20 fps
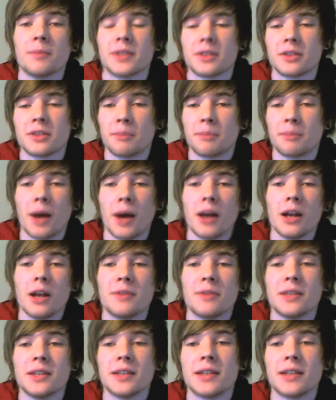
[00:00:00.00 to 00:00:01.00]
since the pilot
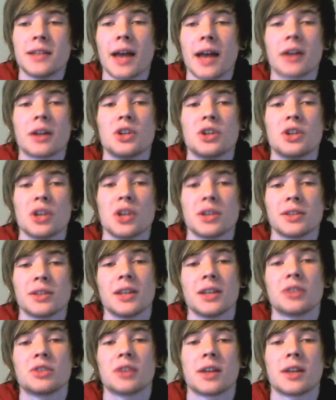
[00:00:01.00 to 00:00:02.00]
of this deck can adjust
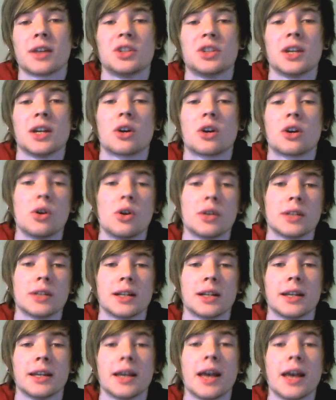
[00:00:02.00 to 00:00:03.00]
their strategy
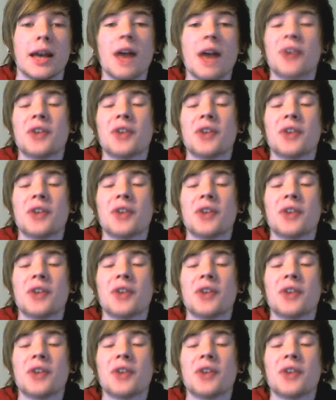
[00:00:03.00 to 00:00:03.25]
accordingly